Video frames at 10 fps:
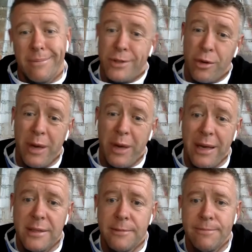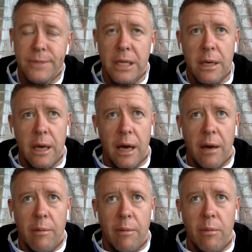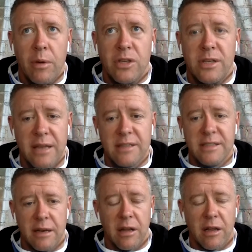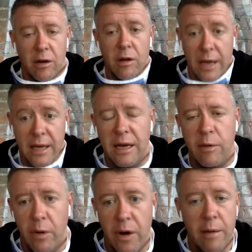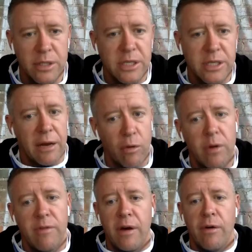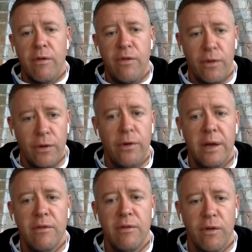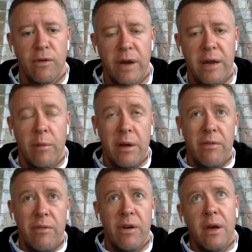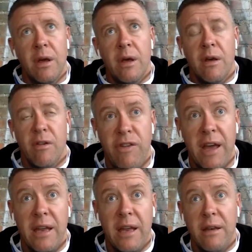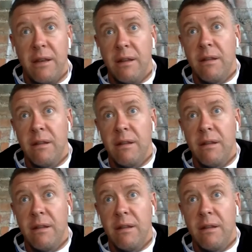2 weeks, which doesn't sound like a lot. Luckily, we were able to get all of our food in for free, and we fed, I